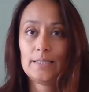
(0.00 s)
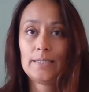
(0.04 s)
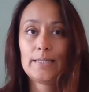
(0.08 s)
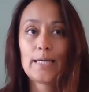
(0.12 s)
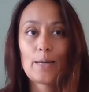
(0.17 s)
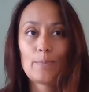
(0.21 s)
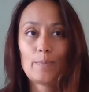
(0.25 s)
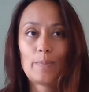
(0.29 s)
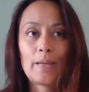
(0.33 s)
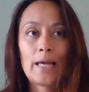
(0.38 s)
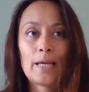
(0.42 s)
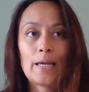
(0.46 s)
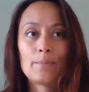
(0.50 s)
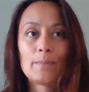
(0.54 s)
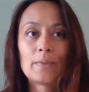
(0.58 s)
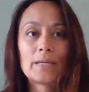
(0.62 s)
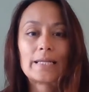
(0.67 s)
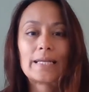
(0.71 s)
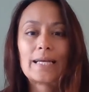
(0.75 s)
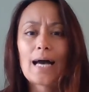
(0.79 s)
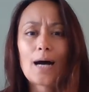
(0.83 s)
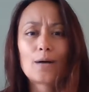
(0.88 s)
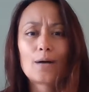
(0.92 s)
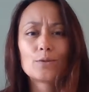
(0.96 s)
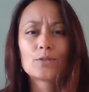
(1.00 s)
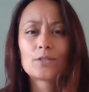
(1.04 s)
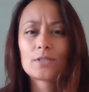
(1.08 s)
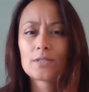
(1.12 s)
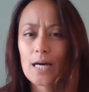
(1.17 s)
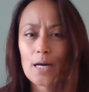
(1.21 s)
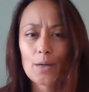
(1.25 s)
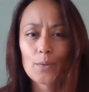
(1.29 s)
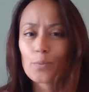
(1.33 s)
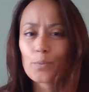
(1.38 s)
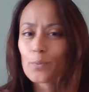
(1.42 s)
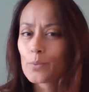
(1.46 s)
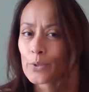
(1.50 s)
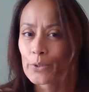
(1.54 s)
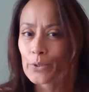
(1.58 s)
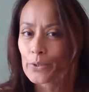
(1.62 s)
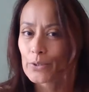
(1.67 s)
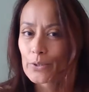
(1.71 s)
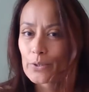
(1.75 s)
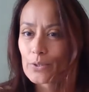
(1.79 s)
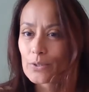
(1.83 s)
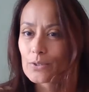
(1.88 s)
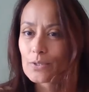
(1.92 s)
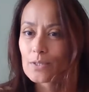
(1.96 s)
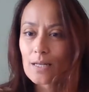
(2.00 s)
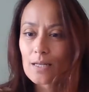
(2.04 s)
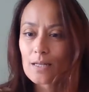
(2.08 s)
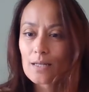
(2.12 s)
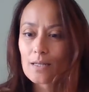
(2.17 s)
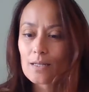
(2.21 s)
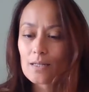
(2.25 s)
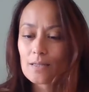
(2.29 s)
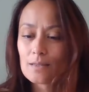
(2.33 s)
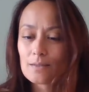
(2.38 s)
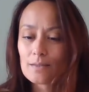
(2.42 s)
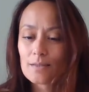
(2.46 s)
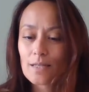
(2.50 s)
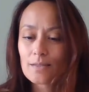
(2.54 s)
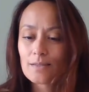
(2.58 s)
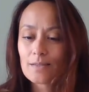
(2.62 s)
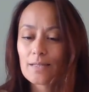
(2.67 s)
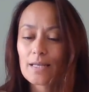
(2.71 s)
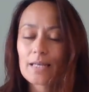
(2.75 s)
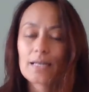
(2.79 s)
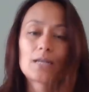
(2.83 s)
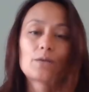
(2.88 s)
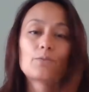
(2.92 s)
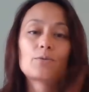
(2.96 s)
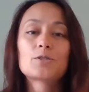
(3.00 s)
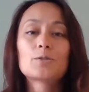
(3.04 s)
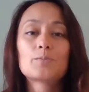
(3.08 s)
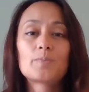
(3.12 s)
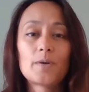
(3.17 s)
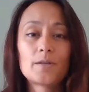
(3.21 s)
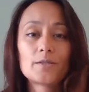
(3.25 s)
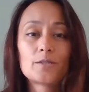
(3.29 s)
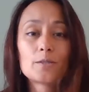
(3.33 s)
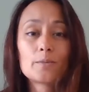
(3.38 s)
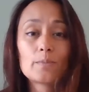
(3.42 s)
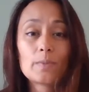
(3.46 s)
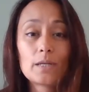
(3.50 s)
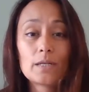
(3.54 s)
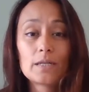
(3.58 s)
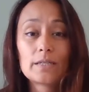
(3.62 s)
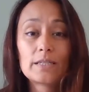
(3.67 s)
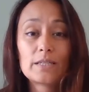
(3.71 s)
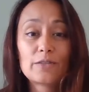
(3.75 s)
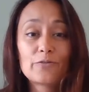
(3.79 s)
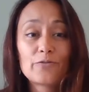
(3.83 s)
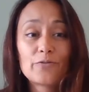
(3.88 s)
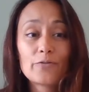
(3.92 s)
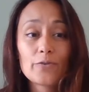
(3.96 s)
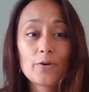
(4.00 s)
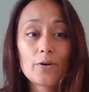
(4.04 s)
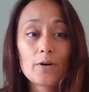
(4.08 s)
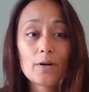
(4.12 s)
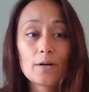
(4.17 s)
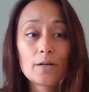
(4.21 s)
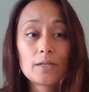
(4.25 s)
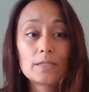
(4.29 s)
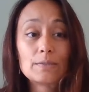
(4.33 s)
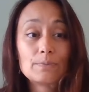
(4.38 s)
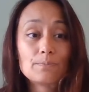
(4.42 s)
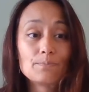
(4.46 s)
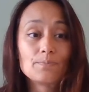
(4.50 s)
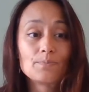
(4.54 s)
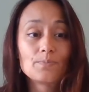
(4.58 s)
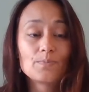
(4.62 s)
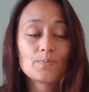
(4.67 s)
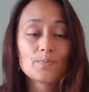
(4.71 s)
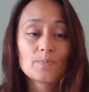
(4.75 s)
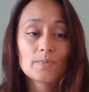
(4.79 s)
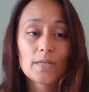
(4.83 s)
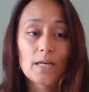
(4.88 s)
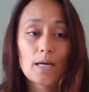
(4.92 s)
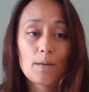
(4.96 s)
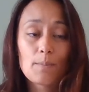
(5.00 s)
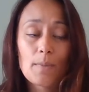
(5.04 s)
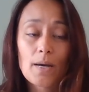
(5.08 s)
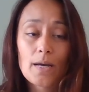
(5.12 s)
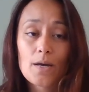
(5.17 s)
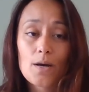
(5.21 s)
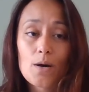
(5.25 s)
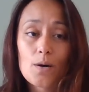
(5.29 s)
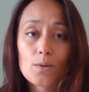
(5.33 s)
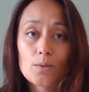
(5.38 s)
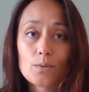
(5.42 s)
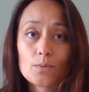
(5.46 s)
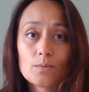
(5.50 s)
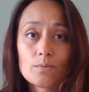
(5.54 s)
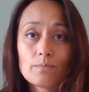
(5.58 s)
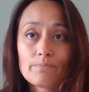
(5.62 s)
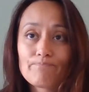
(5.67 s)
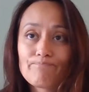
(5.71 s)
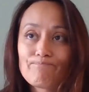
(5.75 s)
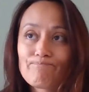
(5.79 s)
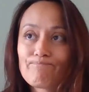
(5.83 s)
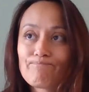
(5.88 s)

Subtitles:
yeah, blaming the outside world and not taking responsibility for yeah, my own